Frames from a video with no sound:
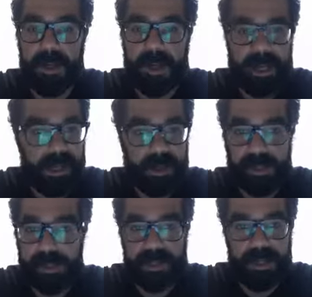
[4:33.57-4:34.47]
and he had all
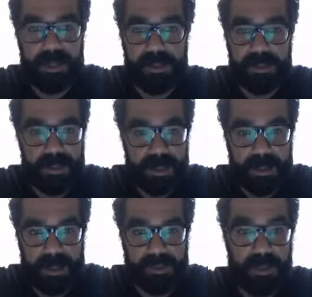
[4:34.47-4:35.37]
these kids, and
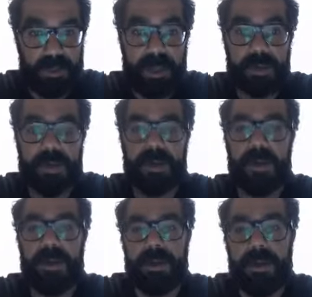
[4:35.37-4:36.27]
then he was a widower.
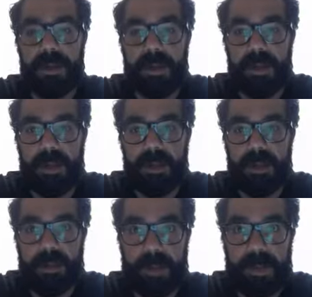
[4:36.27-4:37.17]
And so
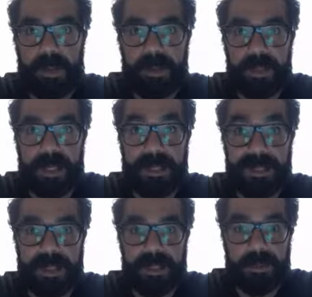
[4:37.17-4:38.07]
when my mom was like
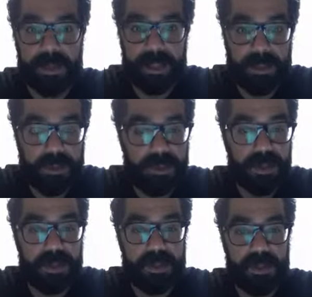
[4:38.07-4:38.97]
6, but then the
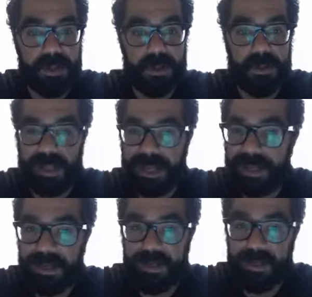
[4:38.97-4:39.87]
oldest were
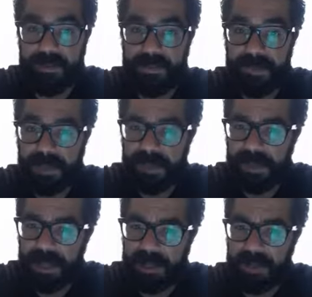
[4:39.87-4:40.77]
like
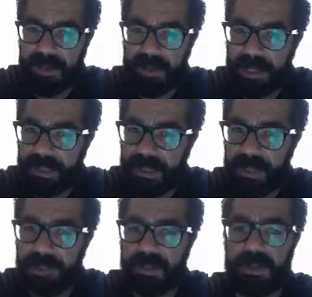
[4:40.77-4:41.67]
in their late
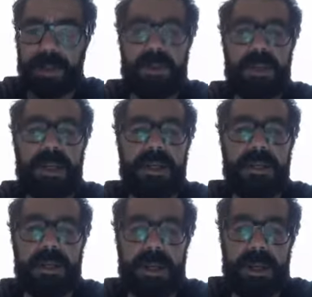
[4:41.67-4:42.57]
teens, early 20s,